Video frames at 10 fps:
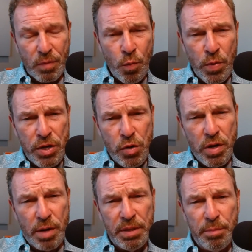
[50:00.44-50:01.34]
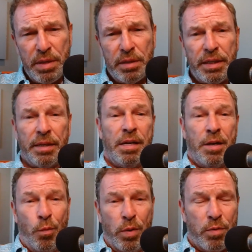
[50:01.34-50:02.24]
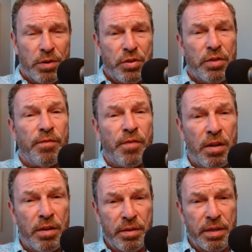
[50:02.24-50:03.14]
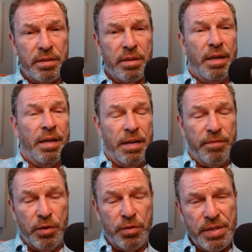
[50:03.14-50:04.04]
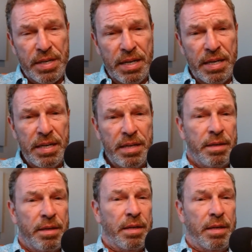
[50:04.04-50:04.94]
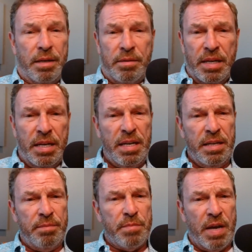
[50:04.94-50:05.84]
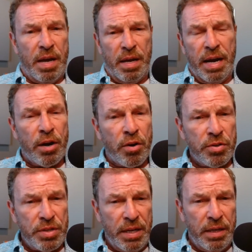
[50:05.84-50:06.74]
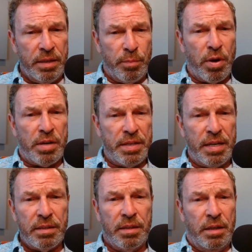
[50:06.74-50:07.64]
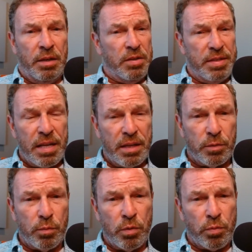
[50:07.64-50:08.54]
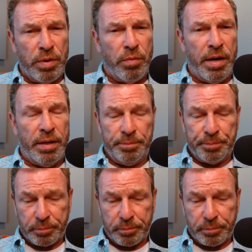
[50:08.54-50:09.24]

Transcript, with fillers: When you come in the building, we want you to follow this. If you see any any uh, errors in the process, tell us. We'll rewrite it.